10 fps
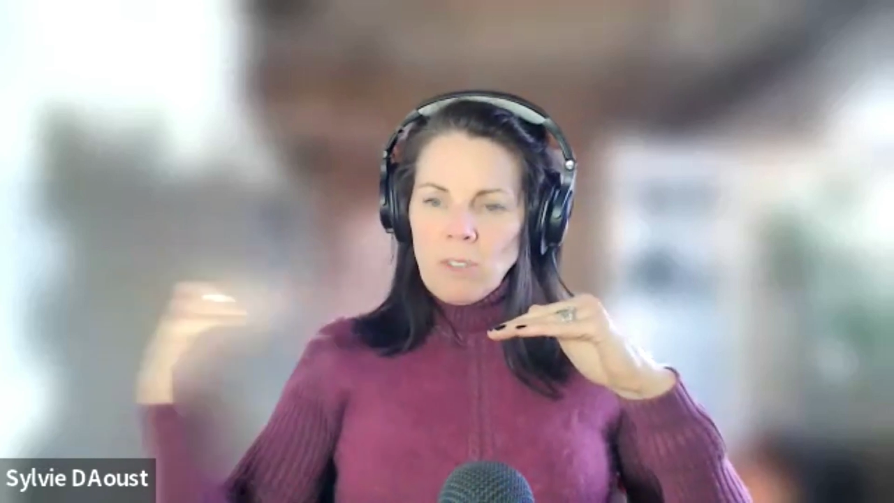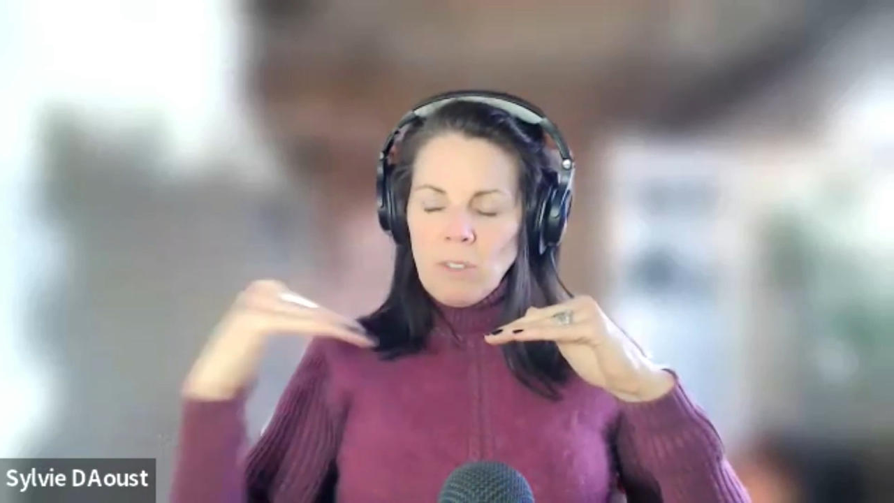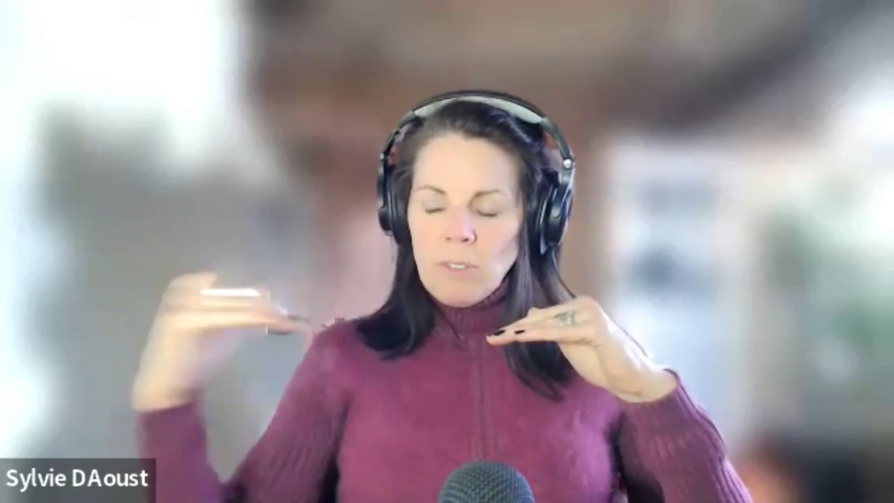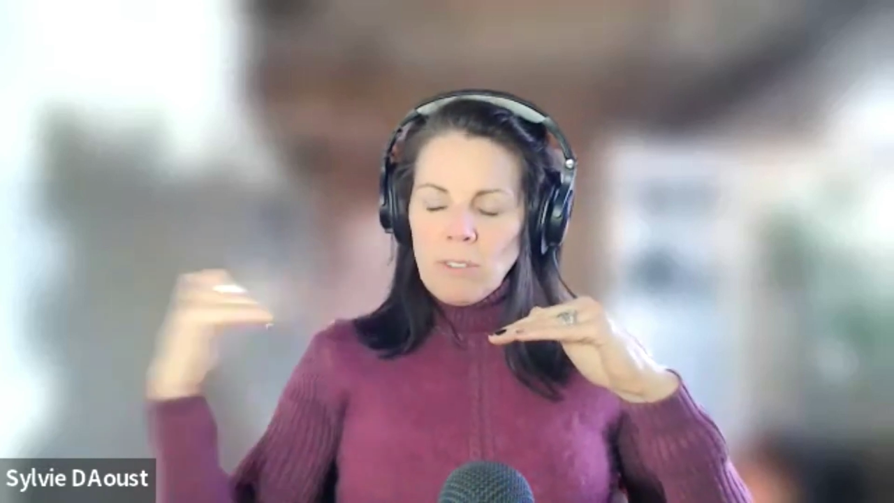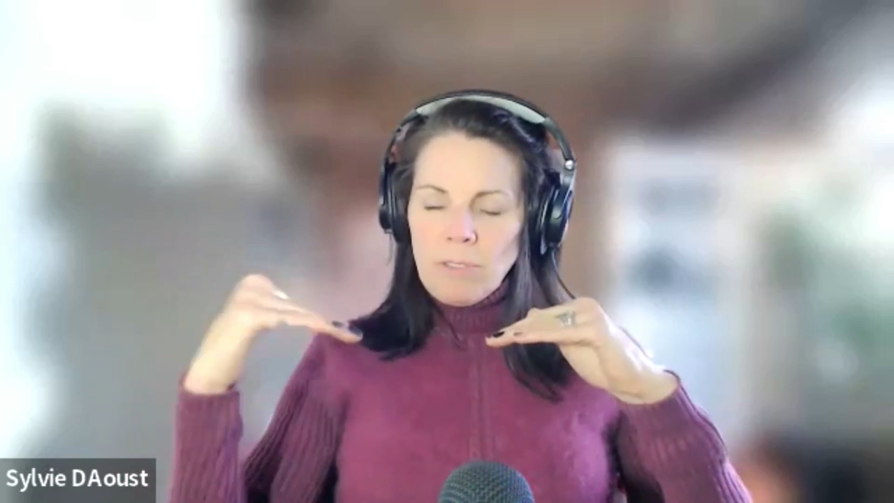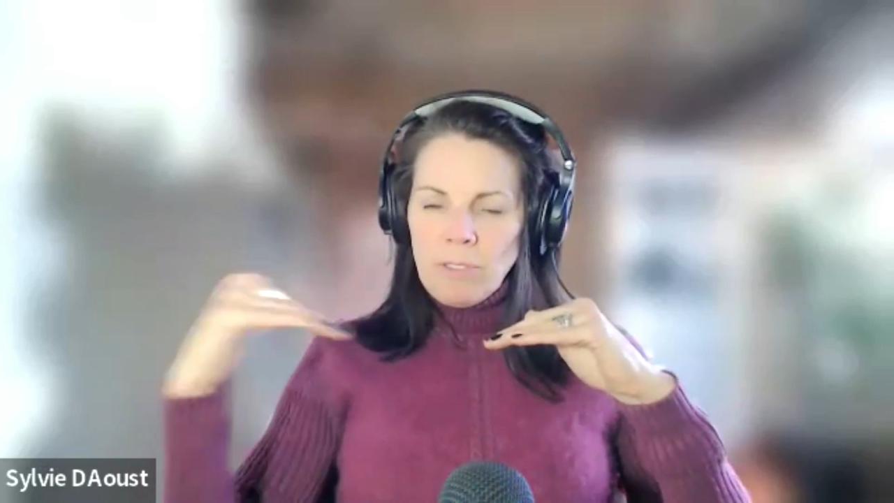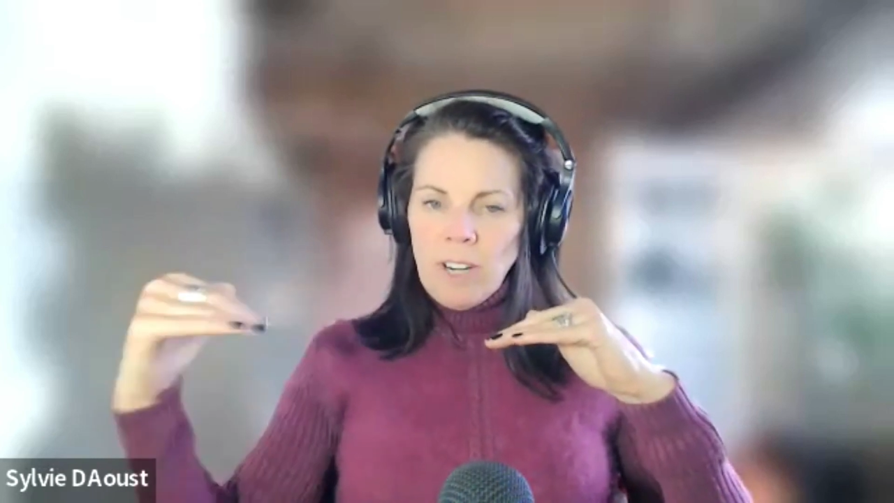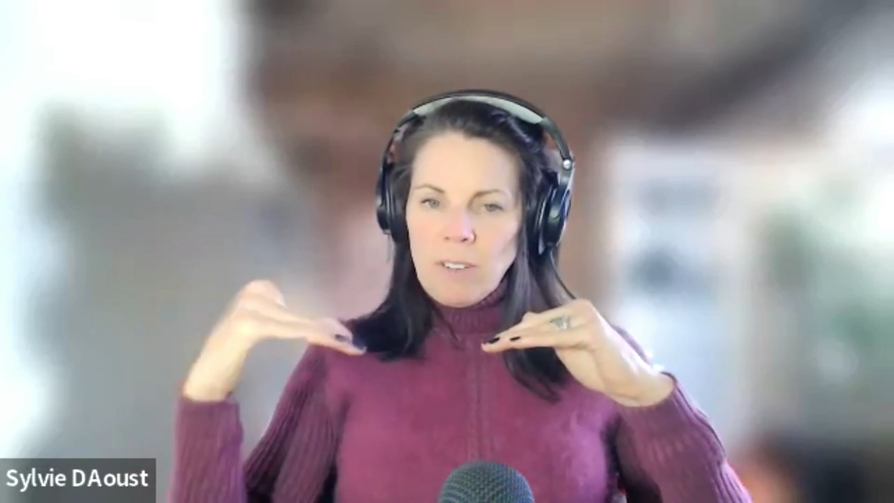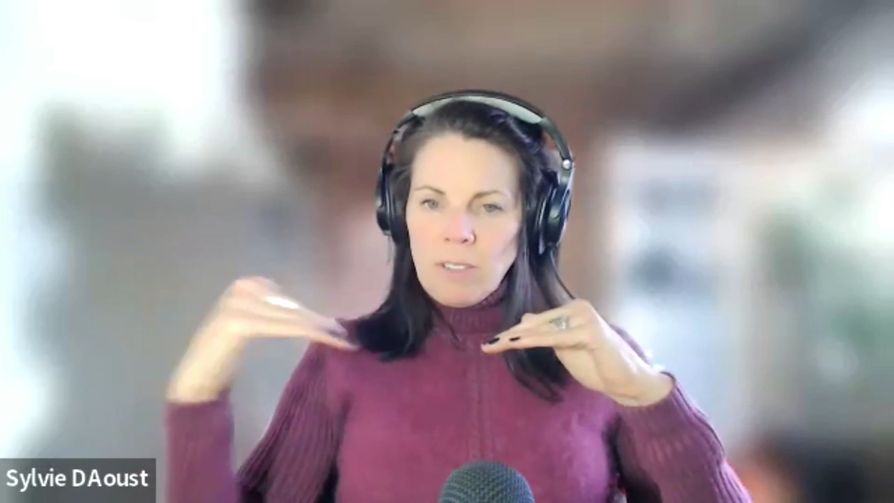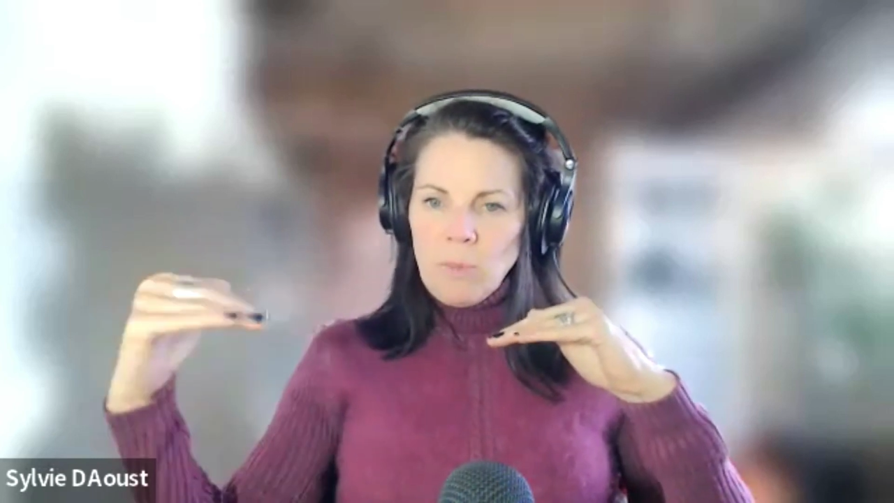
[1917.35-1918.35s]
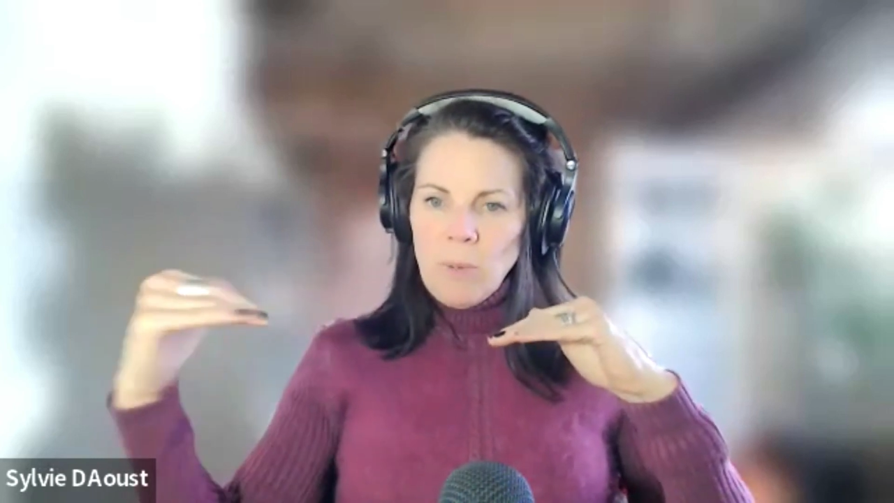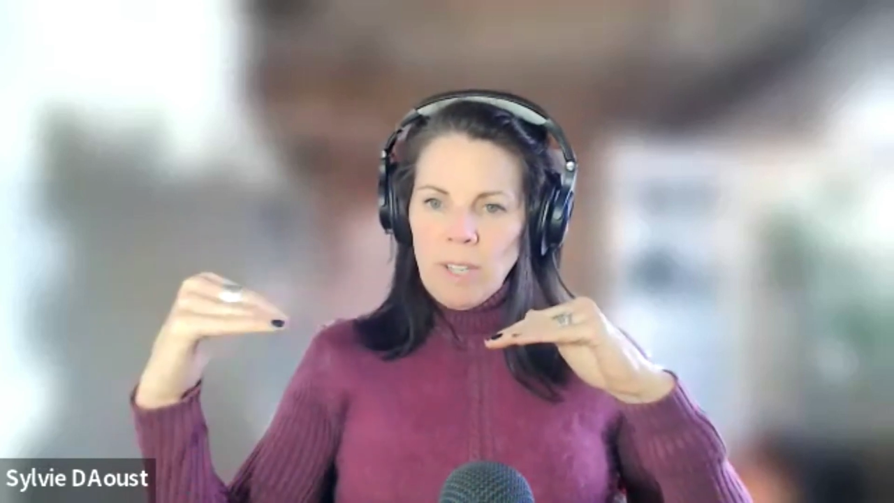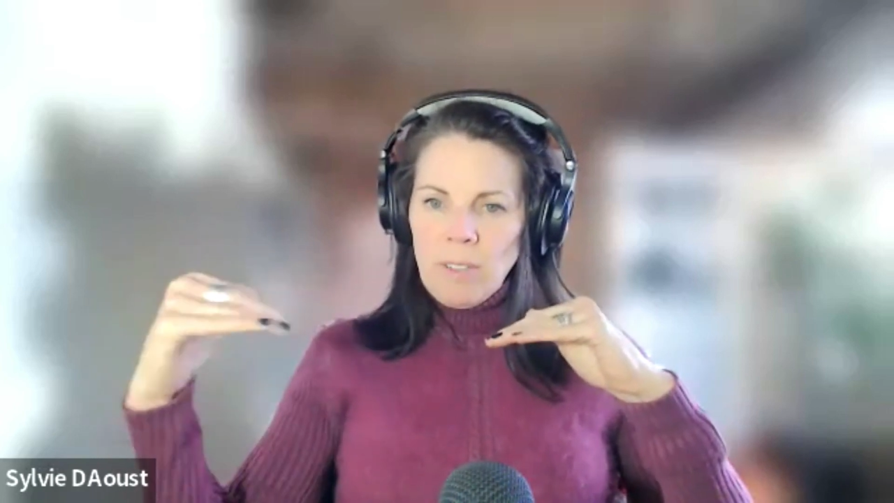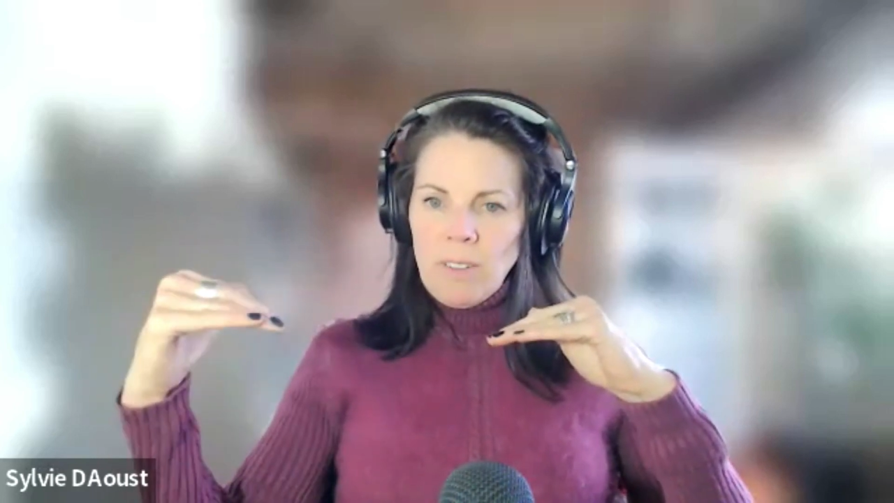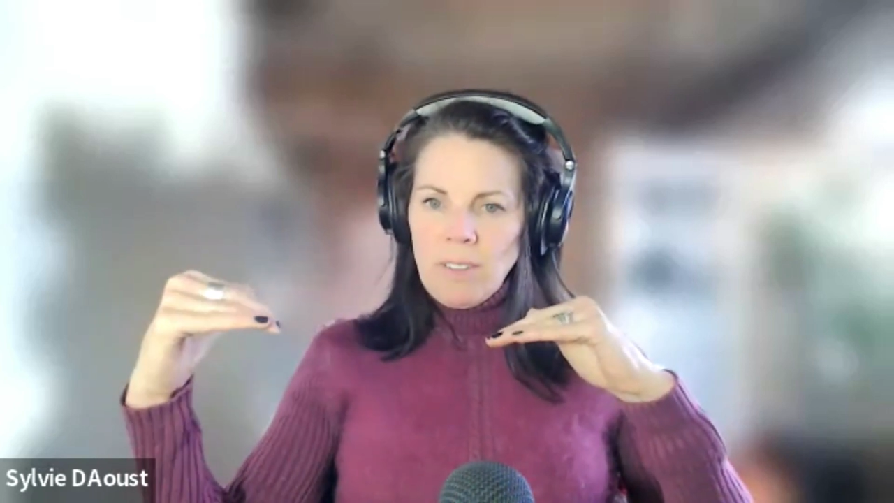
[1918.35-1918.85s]
over the front
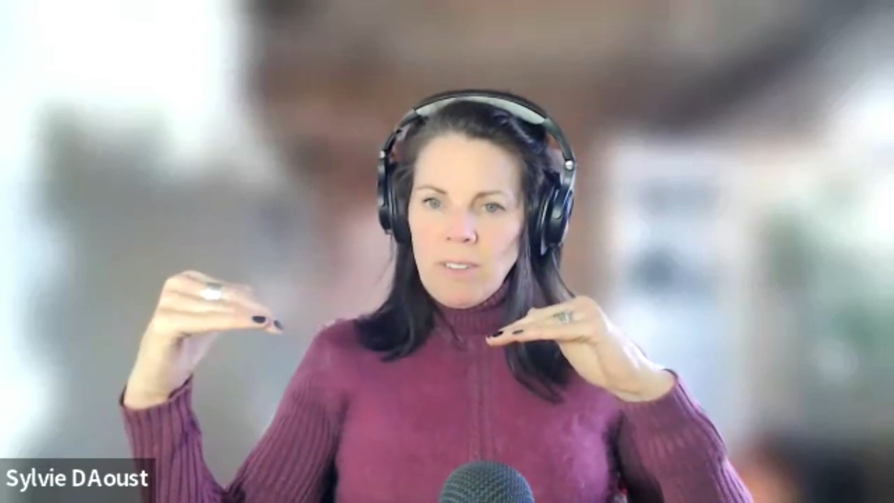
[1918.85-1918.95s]
wheel.